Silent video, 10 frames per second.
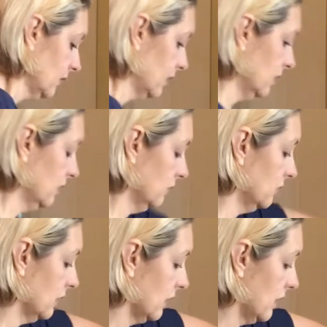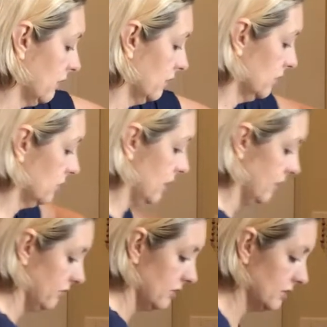you know, you got to have a little
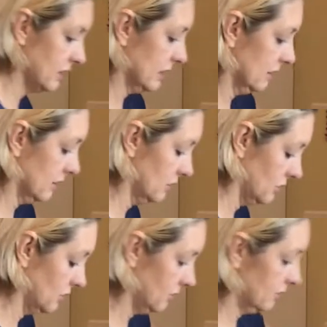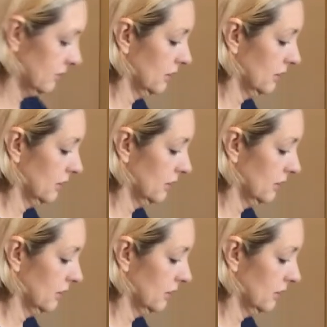effort to get the juice